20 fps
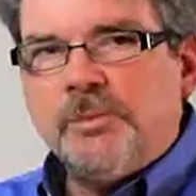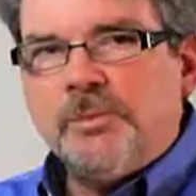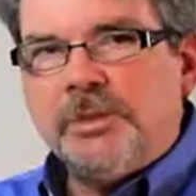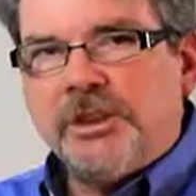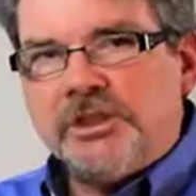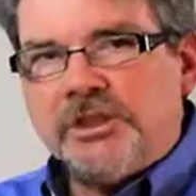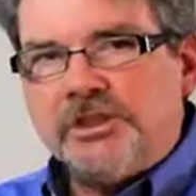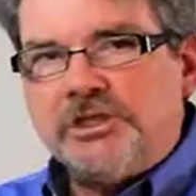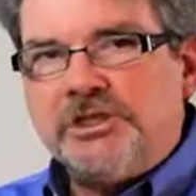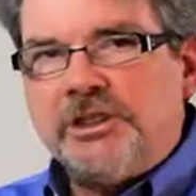But
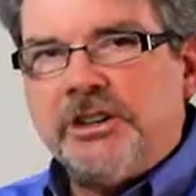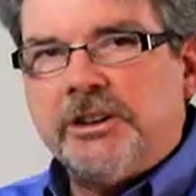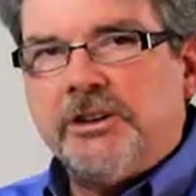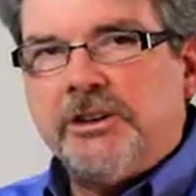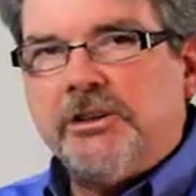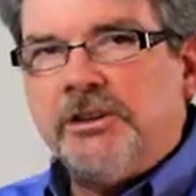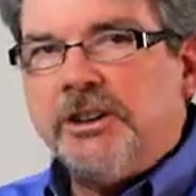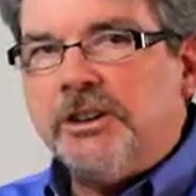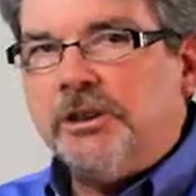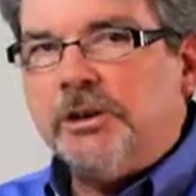the
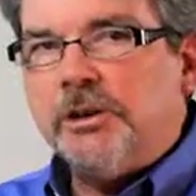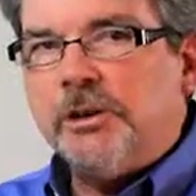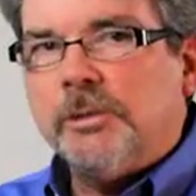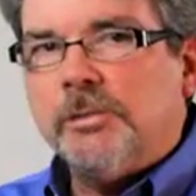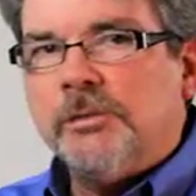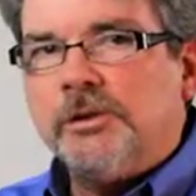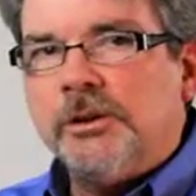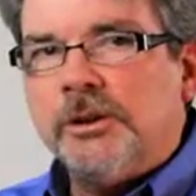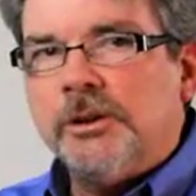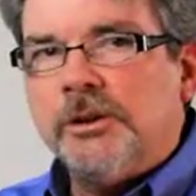jitter that you
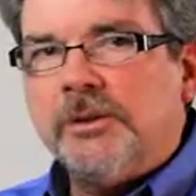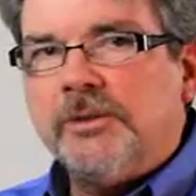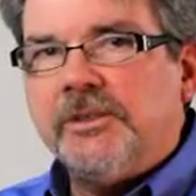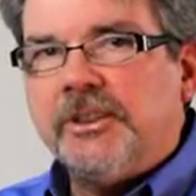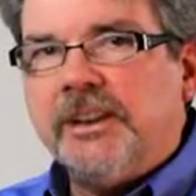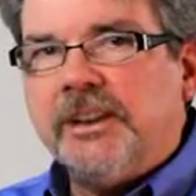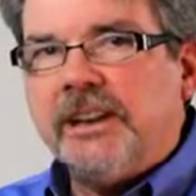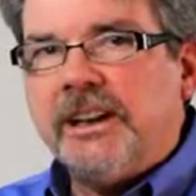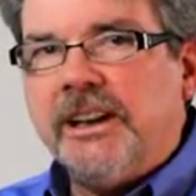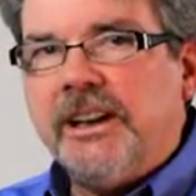observe
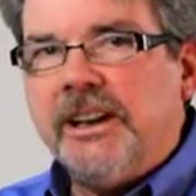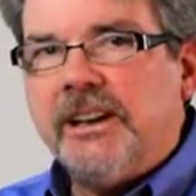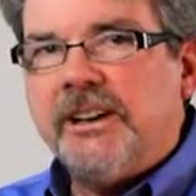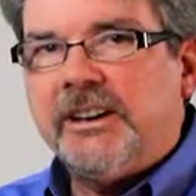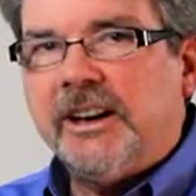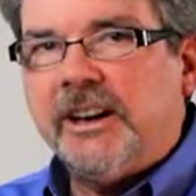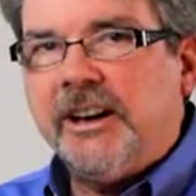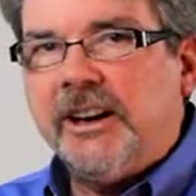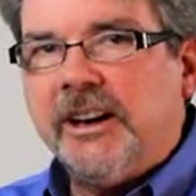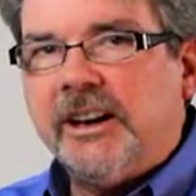in a CAN
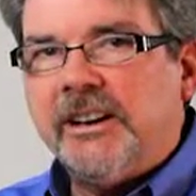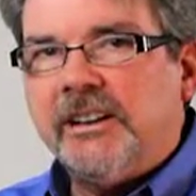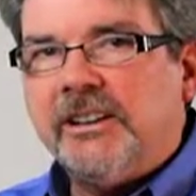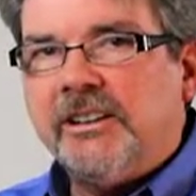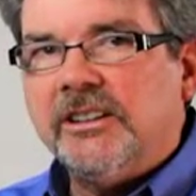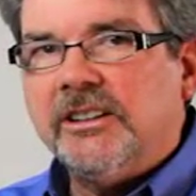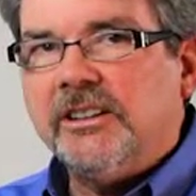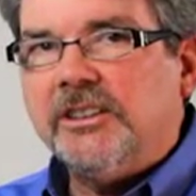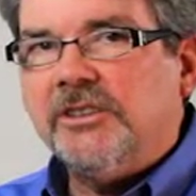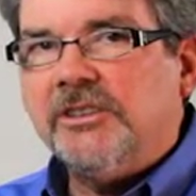eye
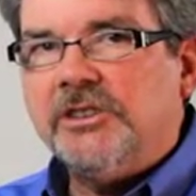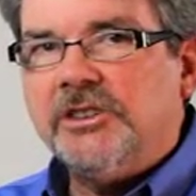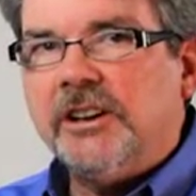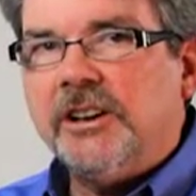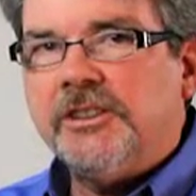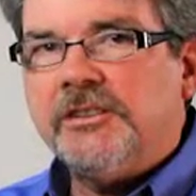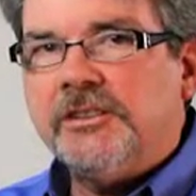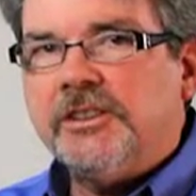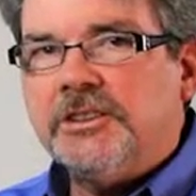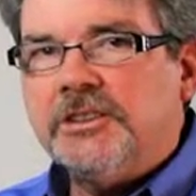is
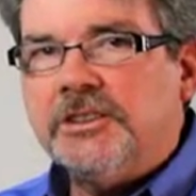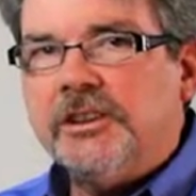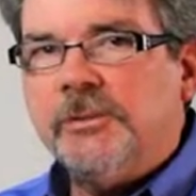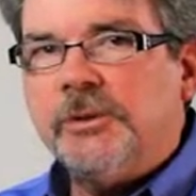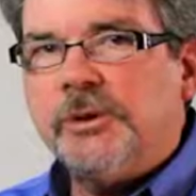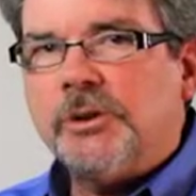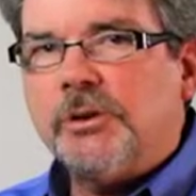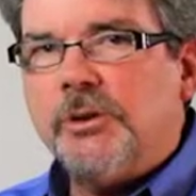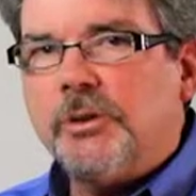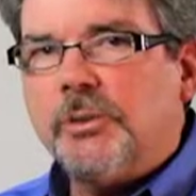not the
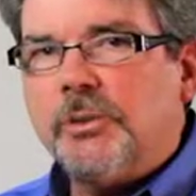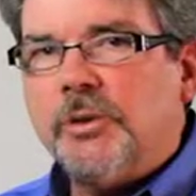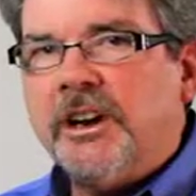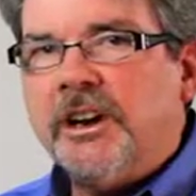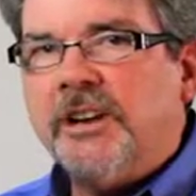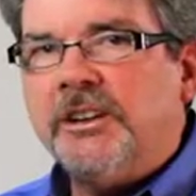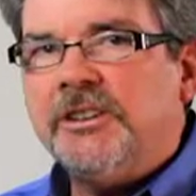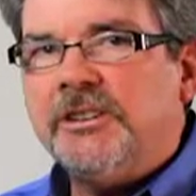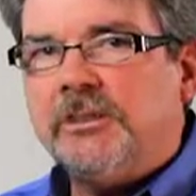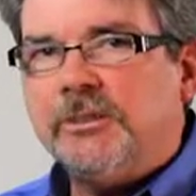typical
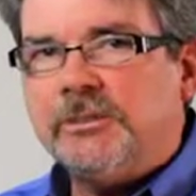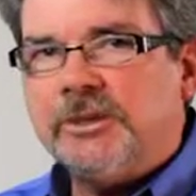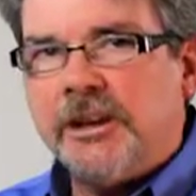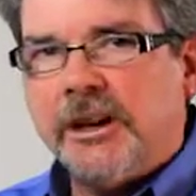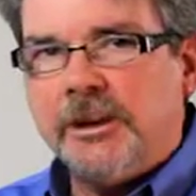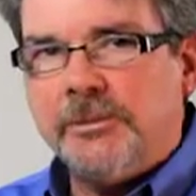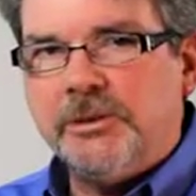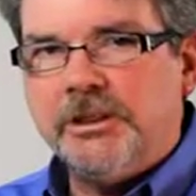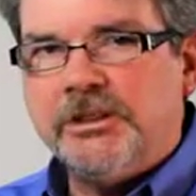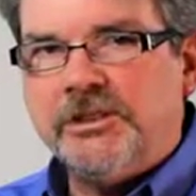random
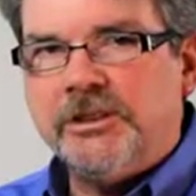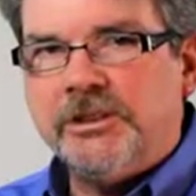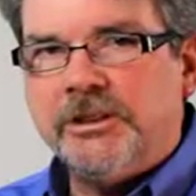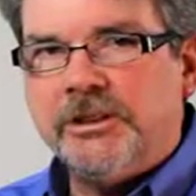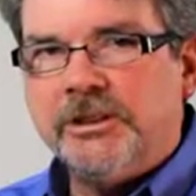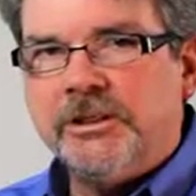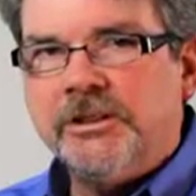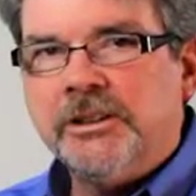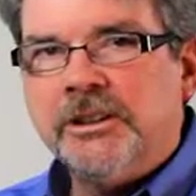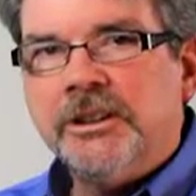timing
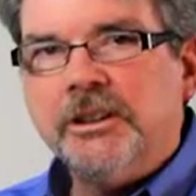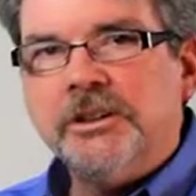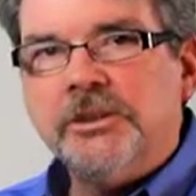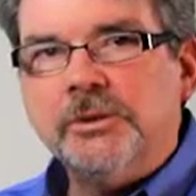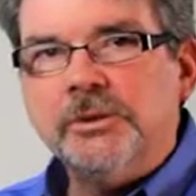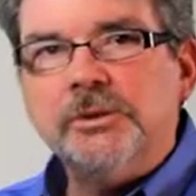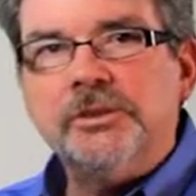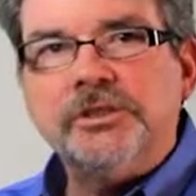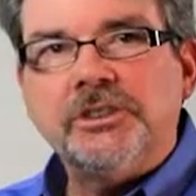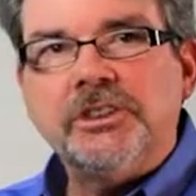jitter
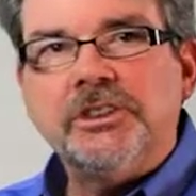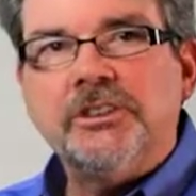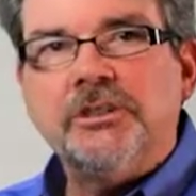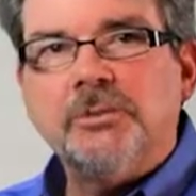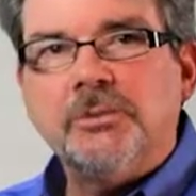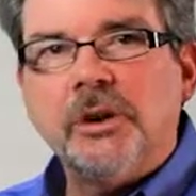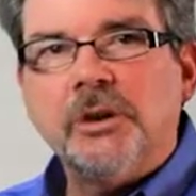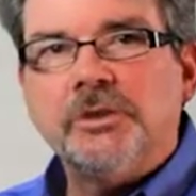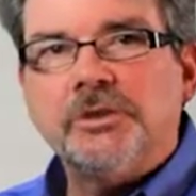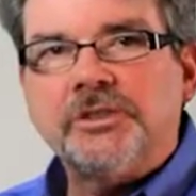you see in
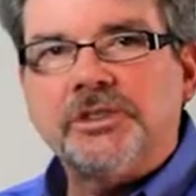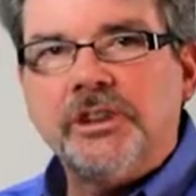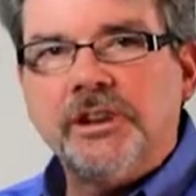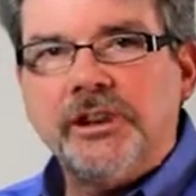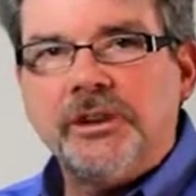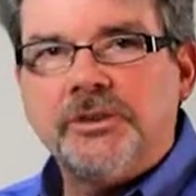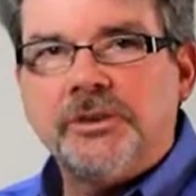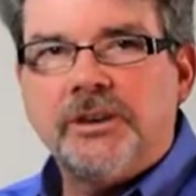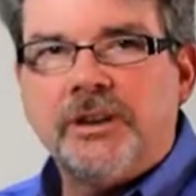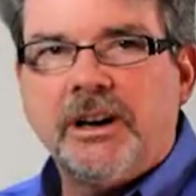most
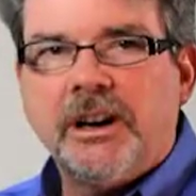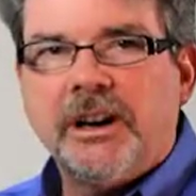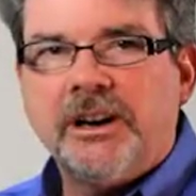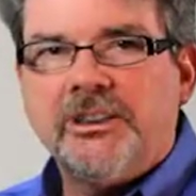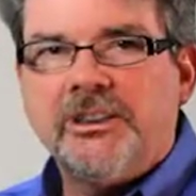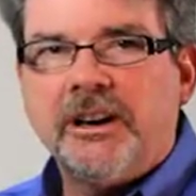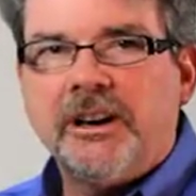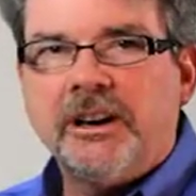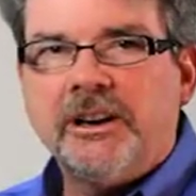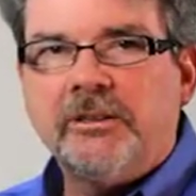other eye
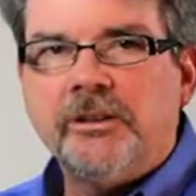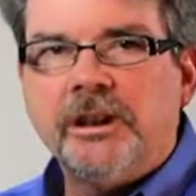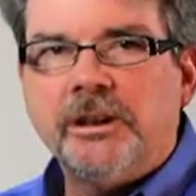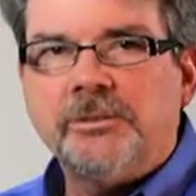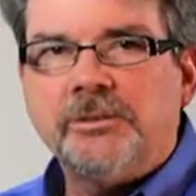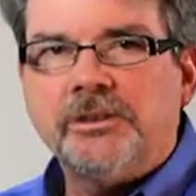diagram